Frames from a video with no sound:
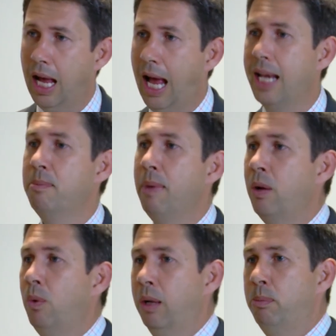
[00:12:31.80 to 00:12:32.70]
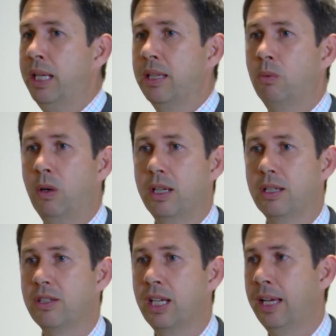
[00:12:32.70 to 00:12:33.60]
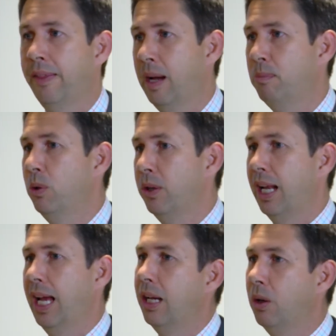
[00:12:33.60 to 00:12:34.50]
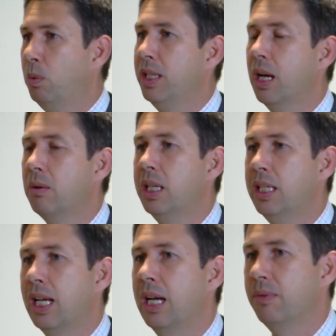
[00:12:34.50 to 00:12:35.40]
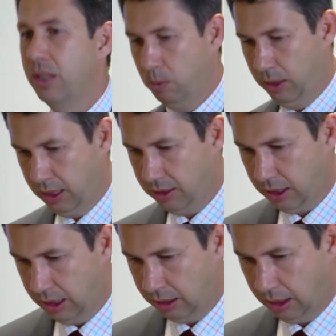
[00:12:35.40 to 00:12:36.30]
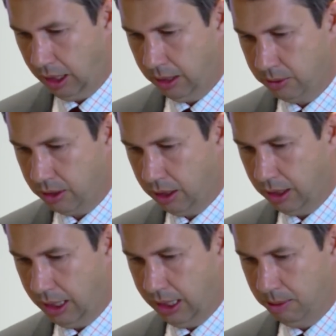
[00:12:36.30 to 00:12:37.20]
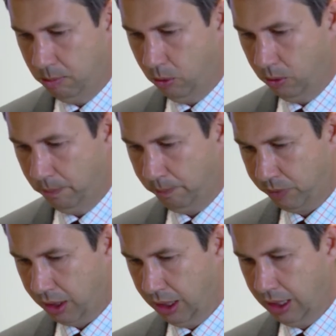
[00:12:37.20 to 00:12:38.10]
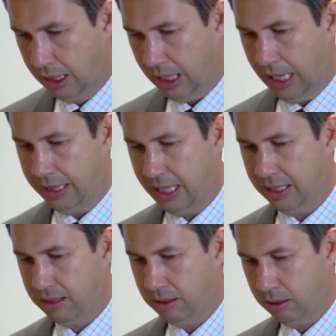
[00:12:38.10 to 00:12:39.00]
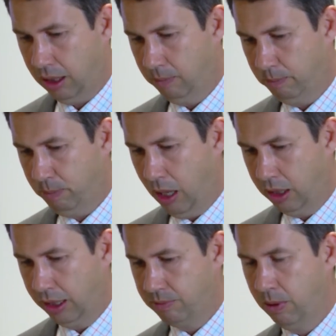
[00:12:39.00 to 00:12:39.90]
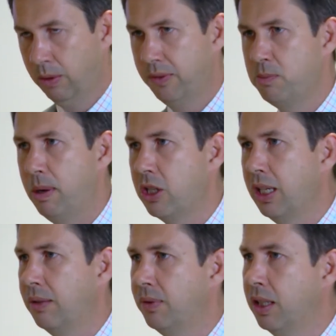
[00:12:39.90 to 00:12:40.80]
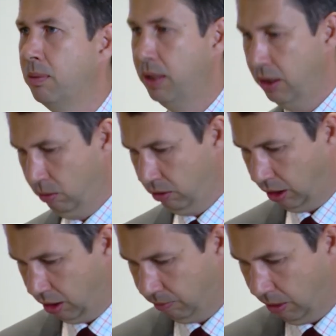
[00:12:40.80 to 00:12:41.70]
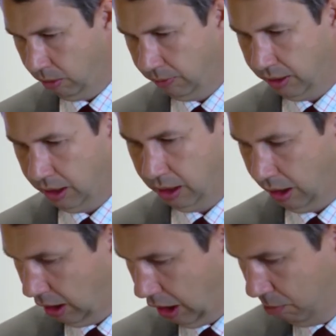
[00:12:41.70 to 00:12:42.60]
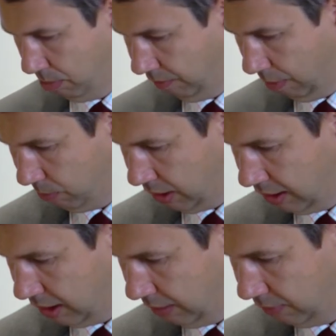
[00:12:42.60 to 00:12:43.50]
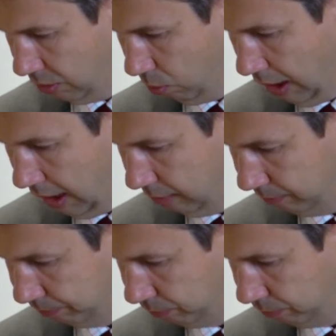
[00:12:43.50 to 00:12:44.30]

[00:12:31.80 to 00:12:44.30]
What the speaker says: And it may well be that one can say at that point, hang on, we don't need to have this witness in closed anymore. And that's partly the role of the special advocate, but it's also the role of the open representatives as well.